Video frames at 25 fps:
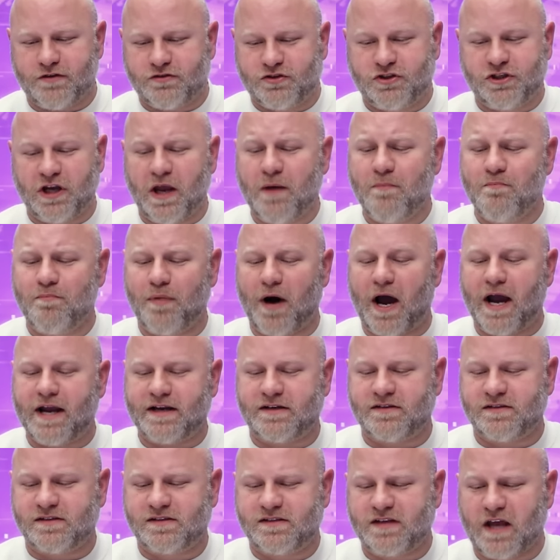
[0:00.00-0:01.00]
Jim
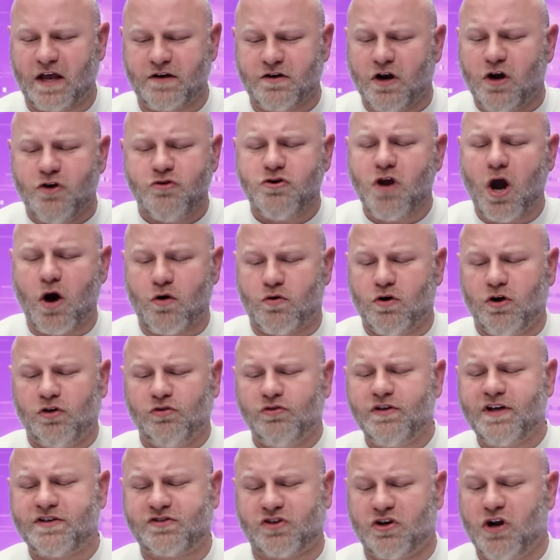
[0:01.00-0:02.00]
Biden said, no,
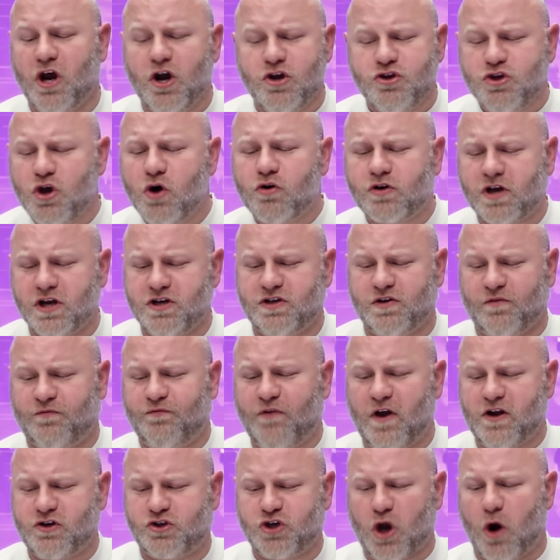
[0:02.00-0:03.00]
listen, you can
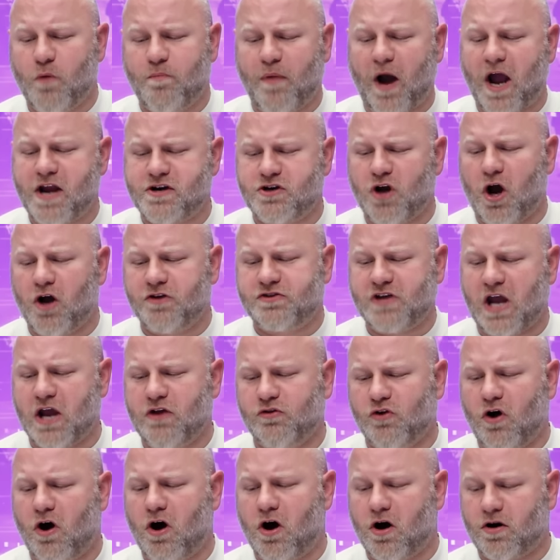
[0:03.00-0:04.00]
defend Joe Biden all day
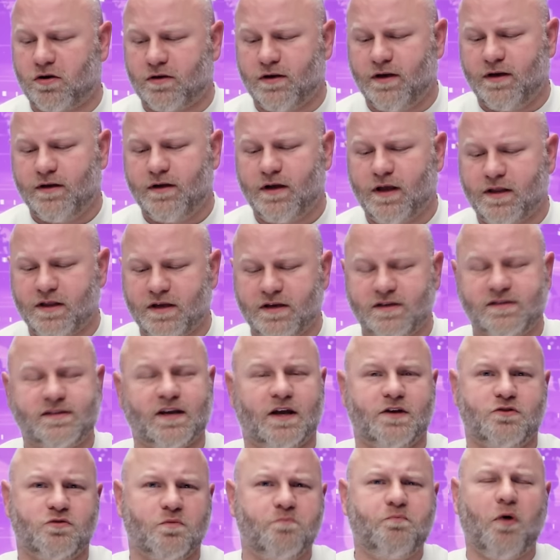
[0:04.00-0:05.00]
long. And he
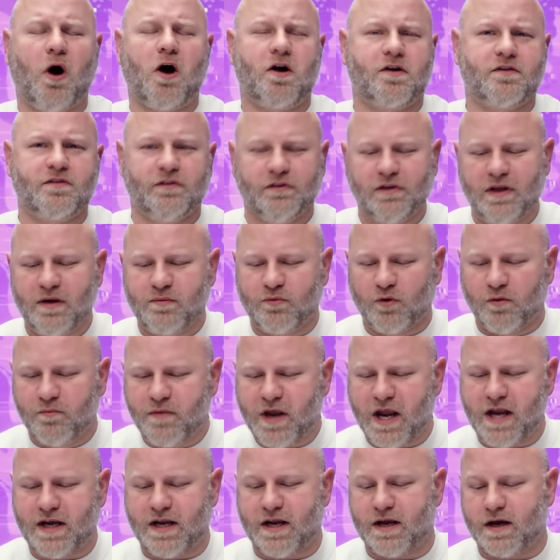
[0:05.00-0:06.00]
said, you're part of the liberal
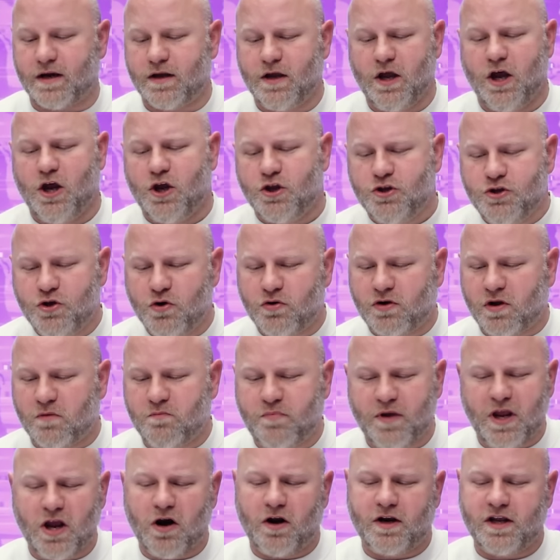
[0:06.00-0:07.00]
media. You can
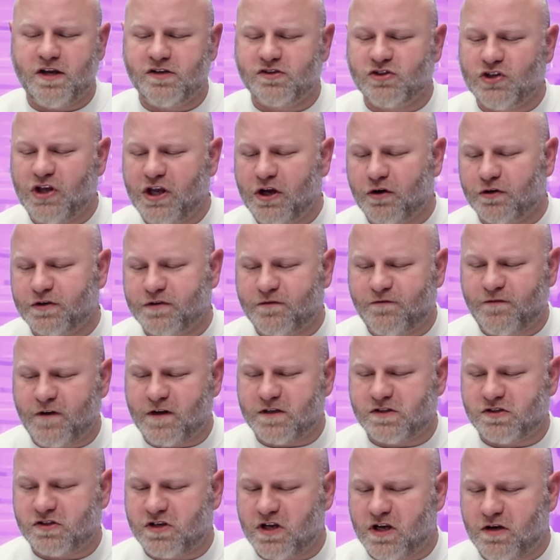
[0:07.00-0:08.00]
be on his legal
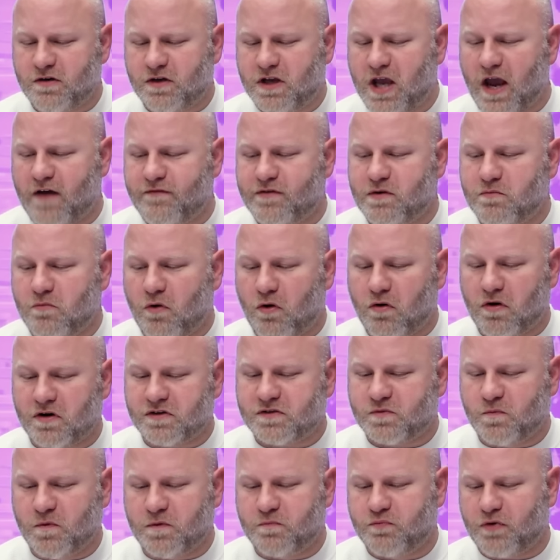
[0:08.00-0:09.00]
defense team. Kevin
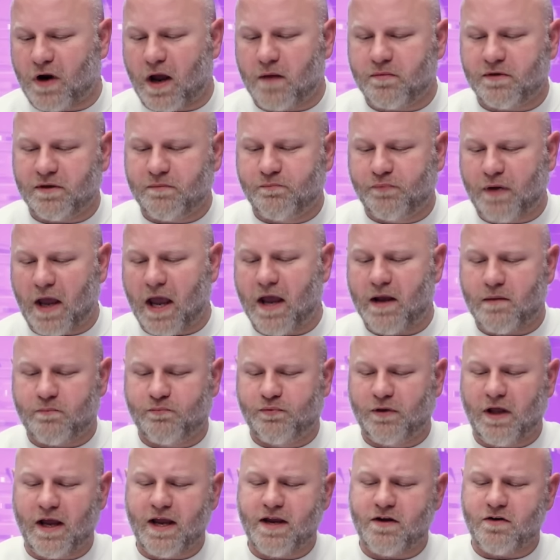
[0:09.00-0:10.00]
Morris would probably
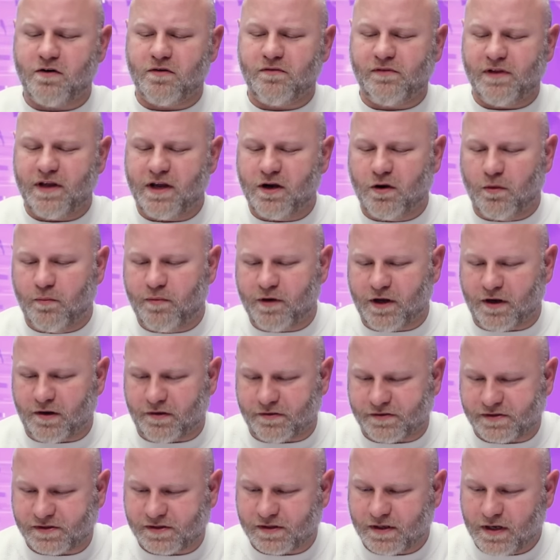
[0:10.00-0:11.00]
play your legal
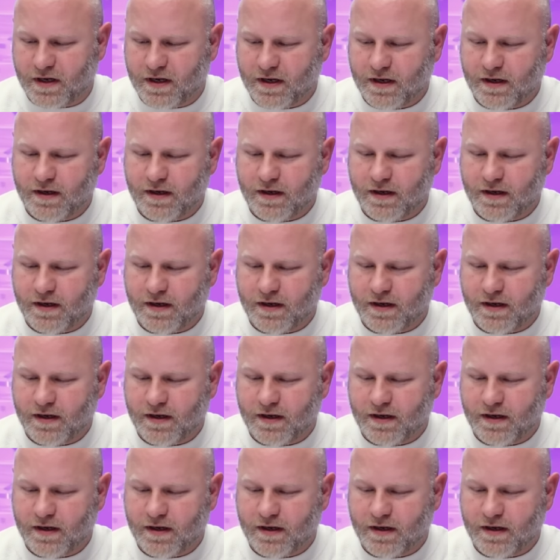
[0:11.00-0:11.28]
bills.